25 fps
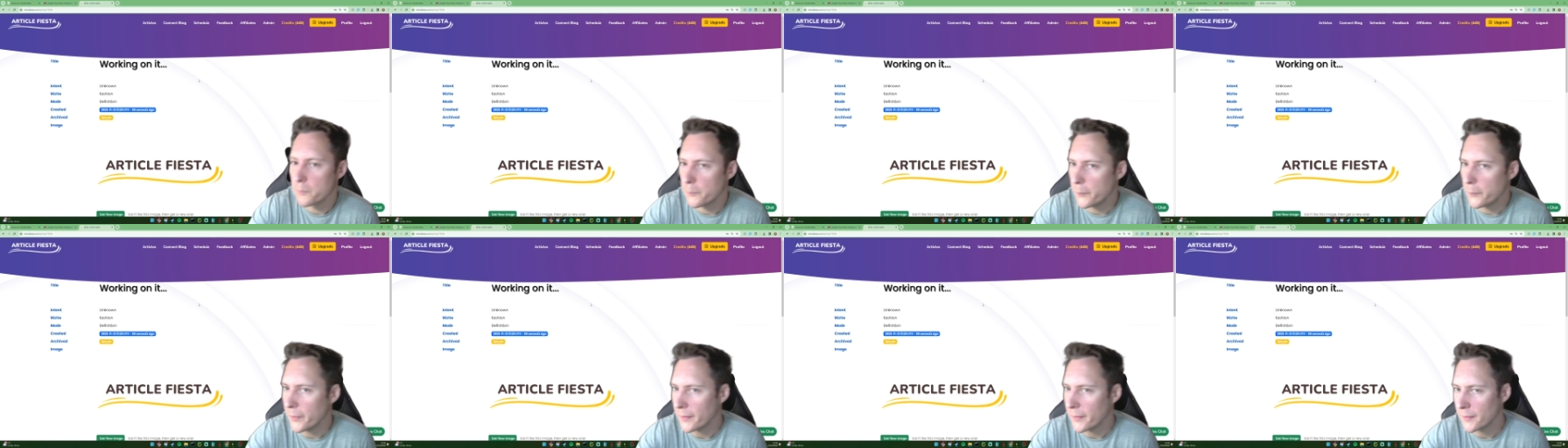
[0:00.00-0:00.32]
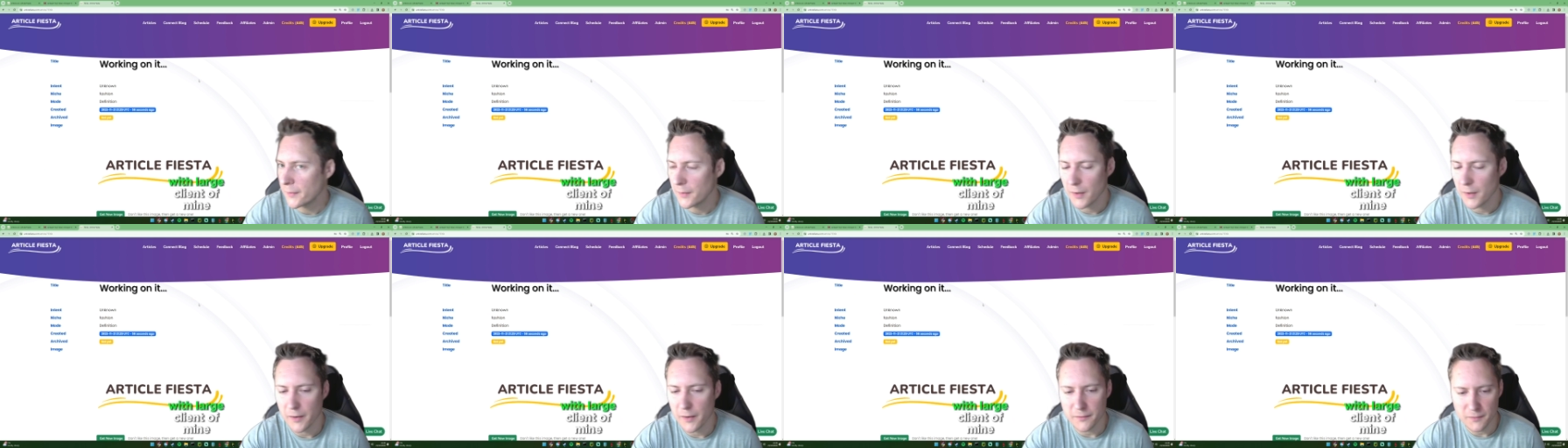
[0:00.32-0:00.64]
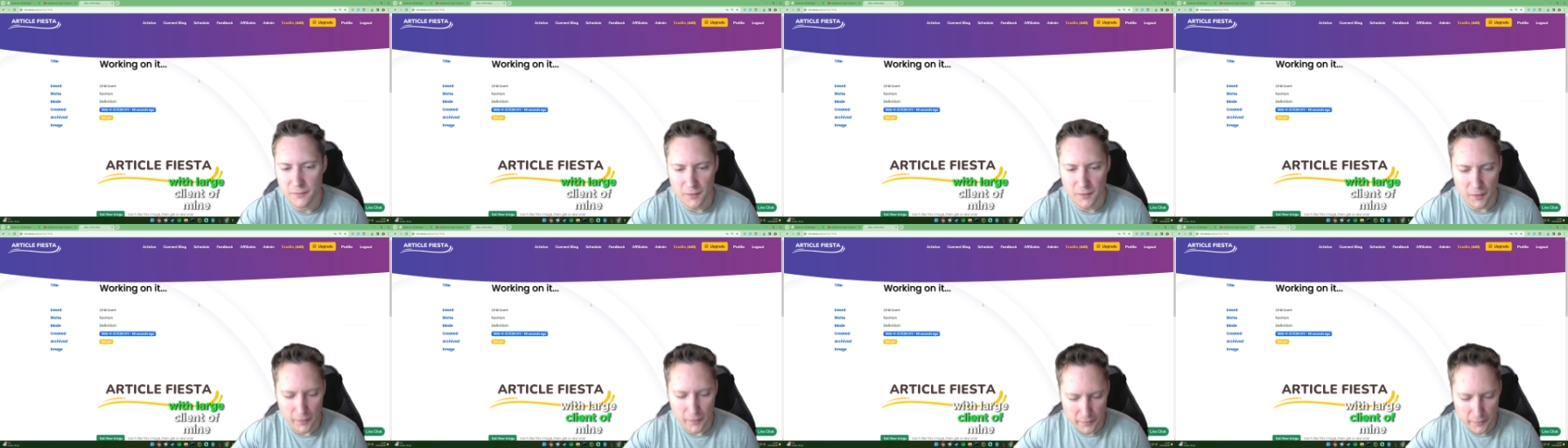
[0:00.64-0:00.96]
big
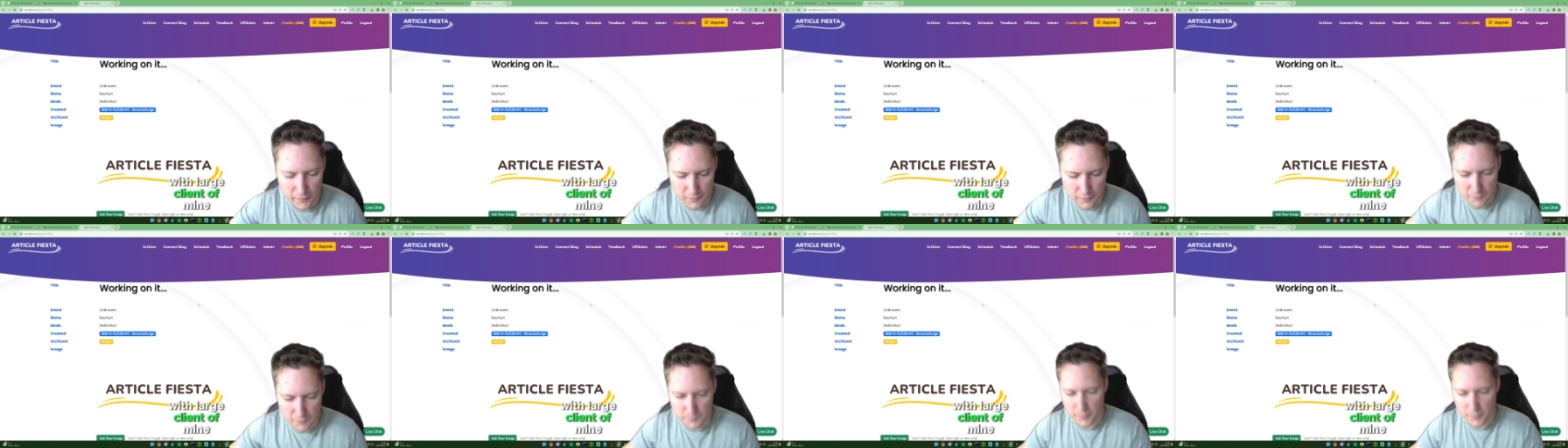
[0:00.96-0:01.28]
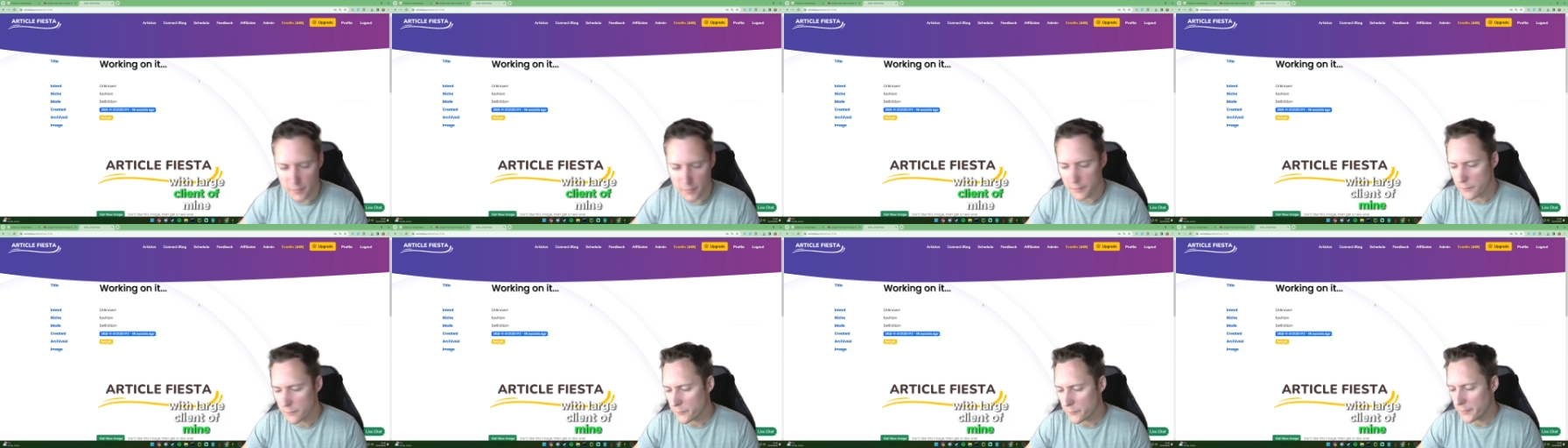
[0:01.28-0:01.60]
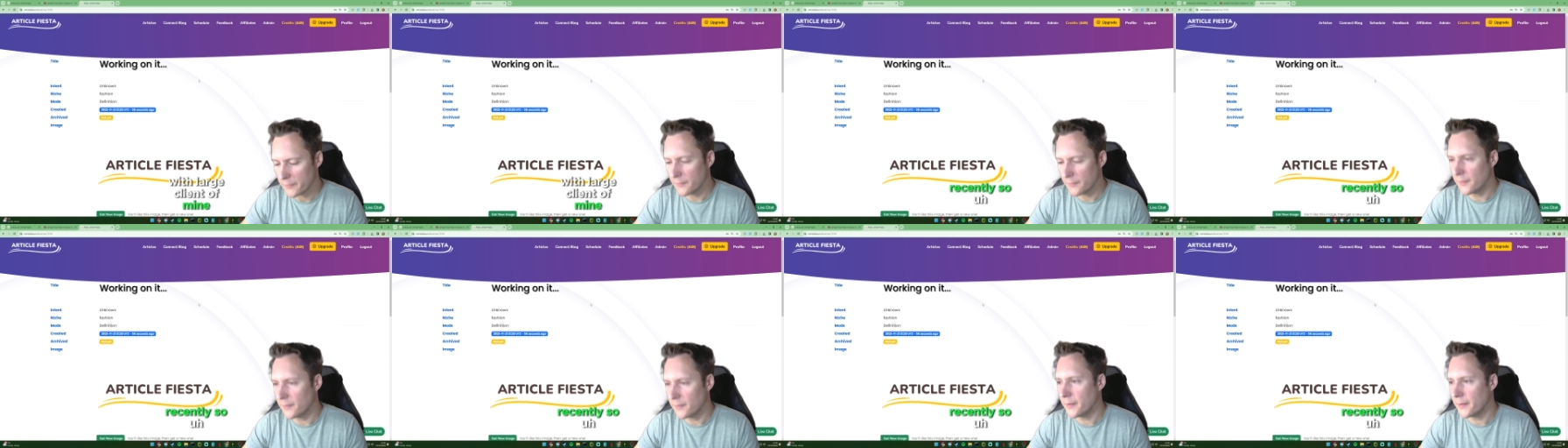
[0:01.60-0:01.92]
large client of mine
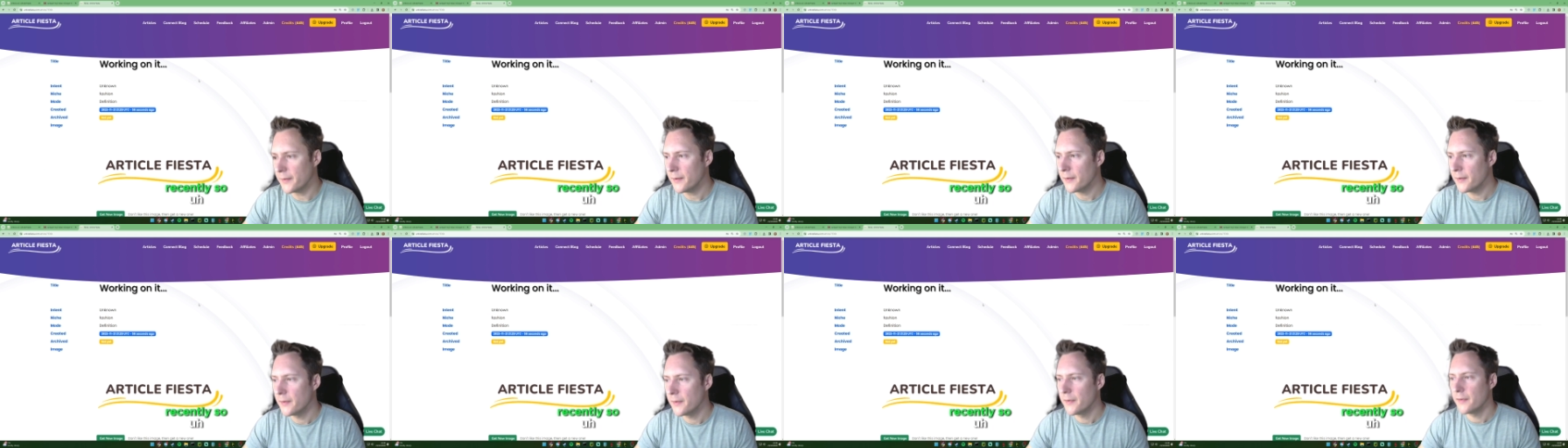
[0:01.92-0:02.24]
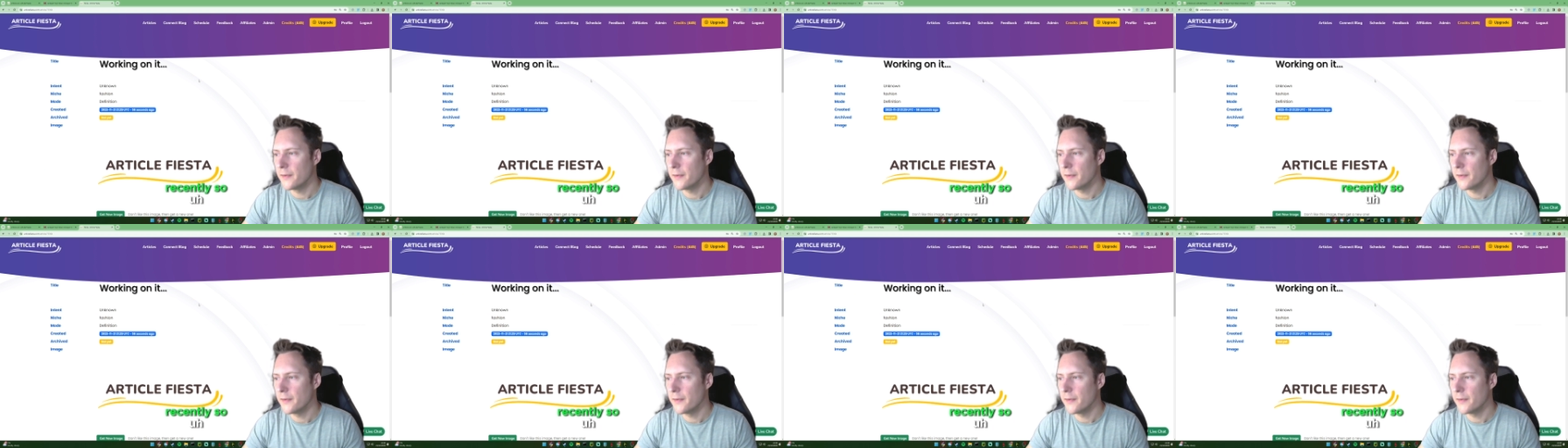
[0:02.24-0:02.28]
recently.